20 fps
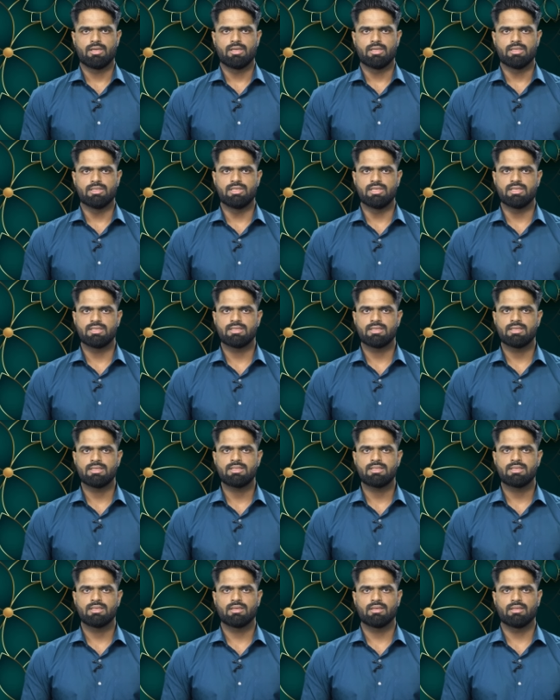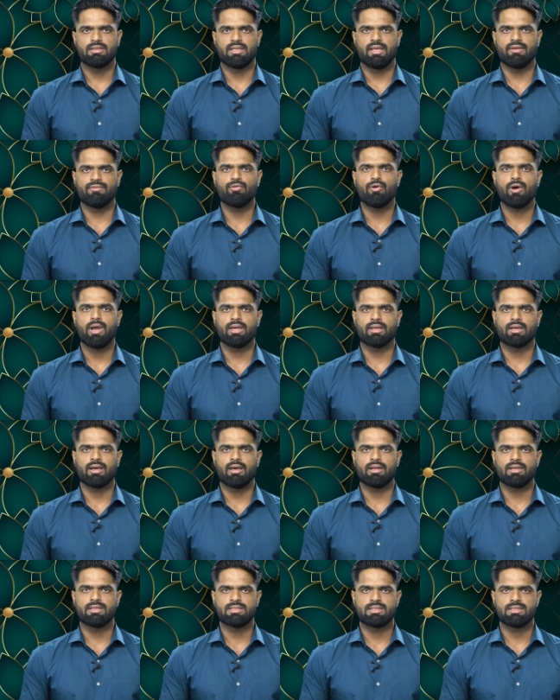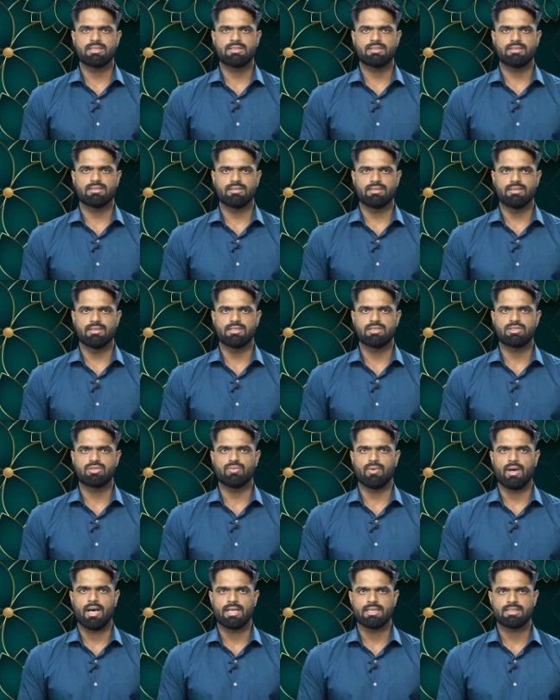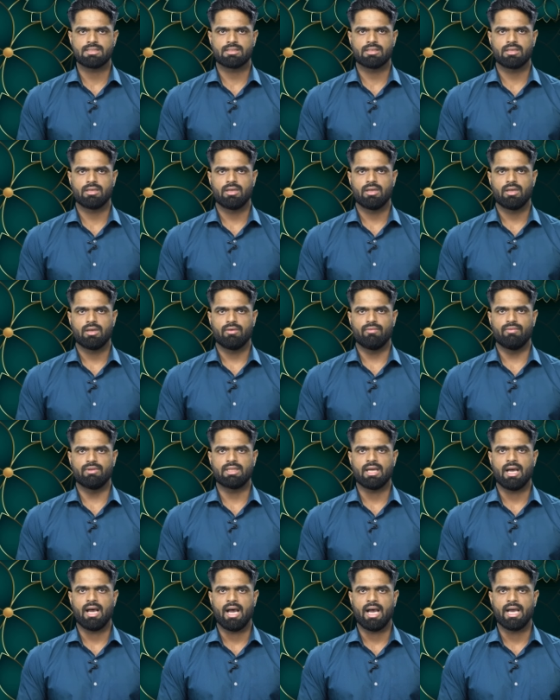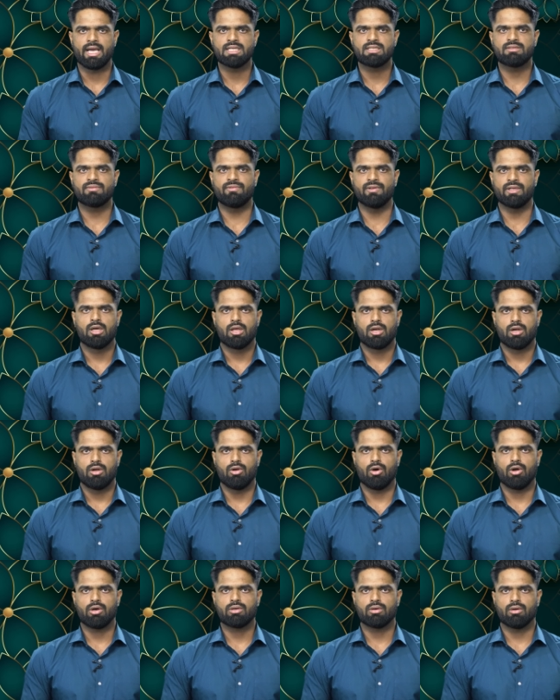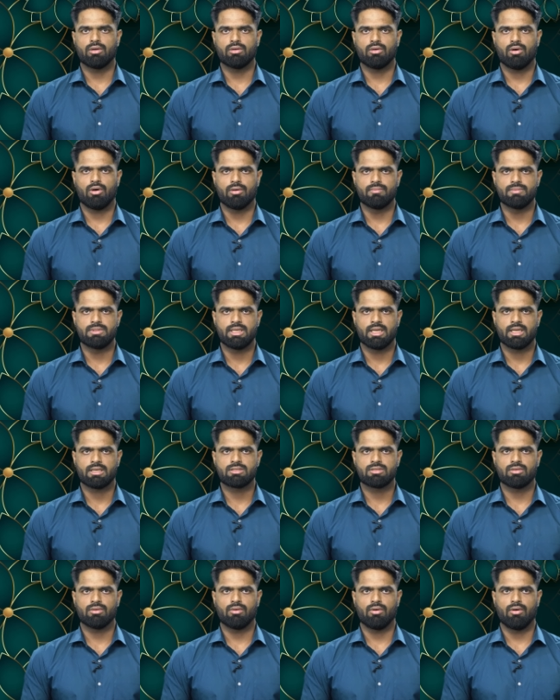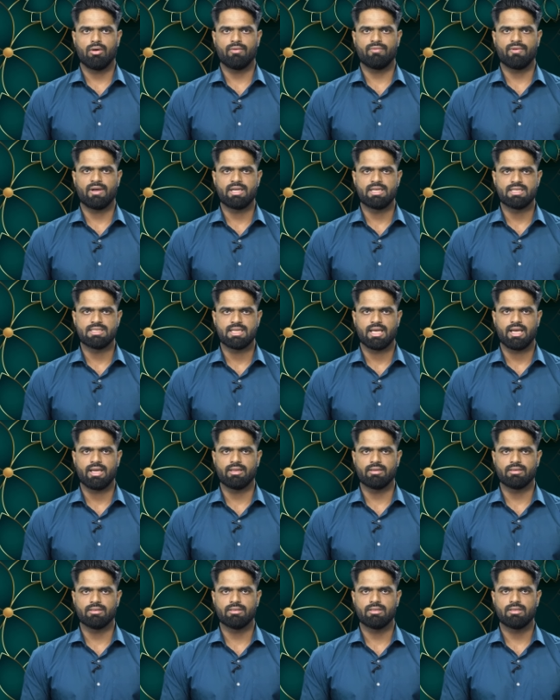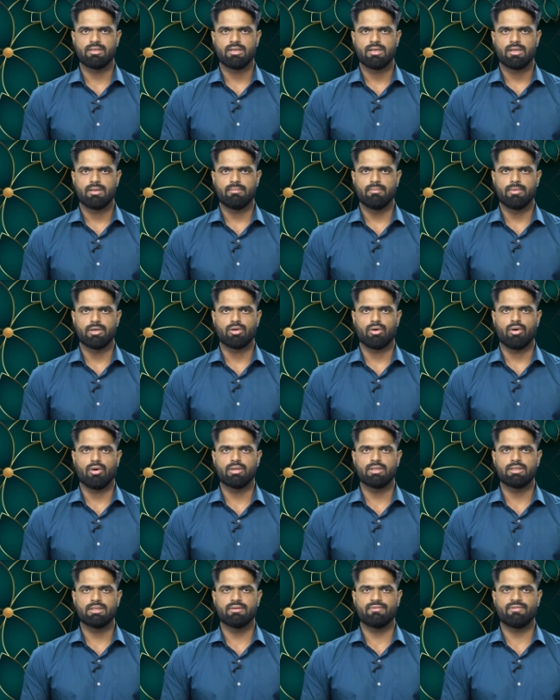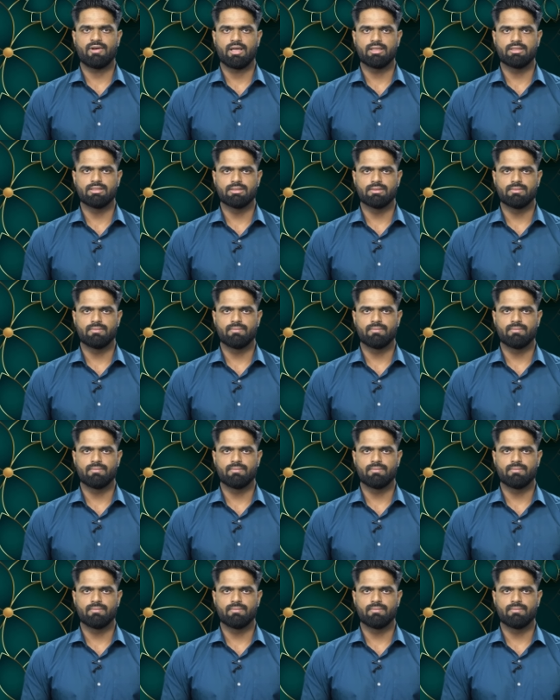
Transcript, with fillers: Jesus therefore encourages us to ask with our eyes fixed not on objects of our desire but on the Father.